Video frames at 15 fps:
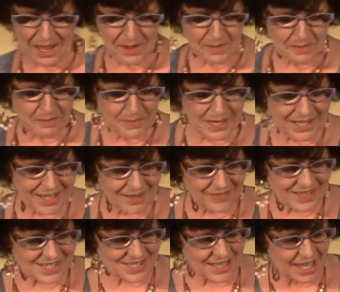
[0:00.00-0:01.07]
many of
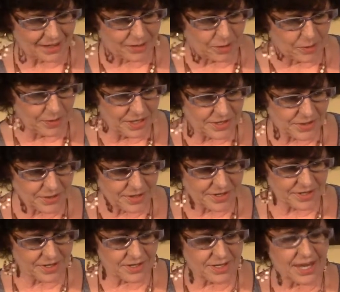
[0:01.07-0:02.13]
us lack the
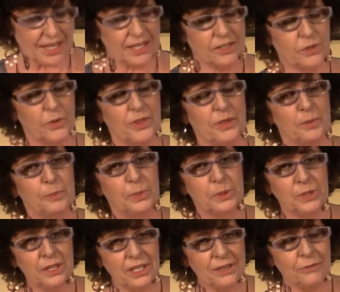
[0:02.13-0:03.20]
resources and/or the
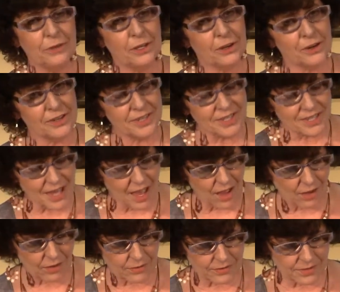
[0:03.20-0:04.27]
belief in
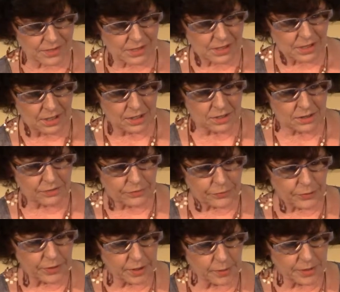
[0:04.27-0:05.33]
ourselves to
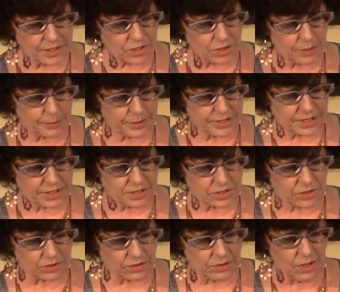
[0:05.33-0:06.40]
fully reach our
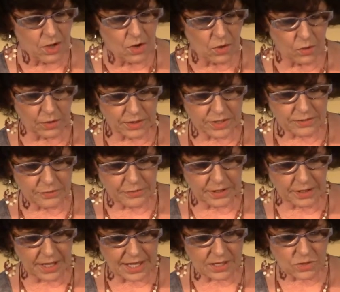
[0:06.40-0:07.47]
potential or to
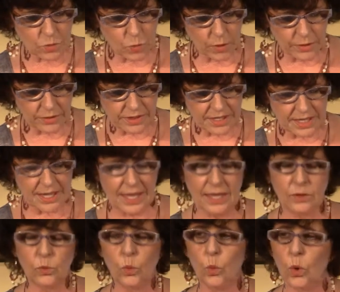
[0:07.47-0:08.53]
feel as worthy
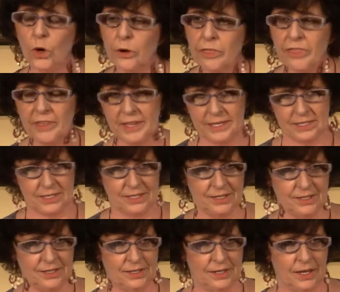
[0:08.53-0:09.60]
and worth it
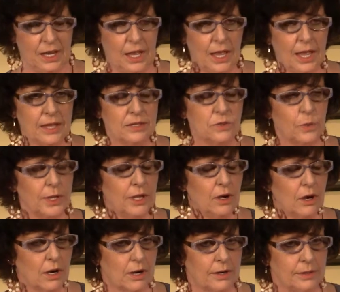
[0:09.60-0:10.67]
as we
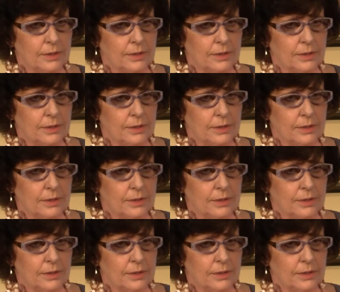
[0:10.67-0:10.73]
are."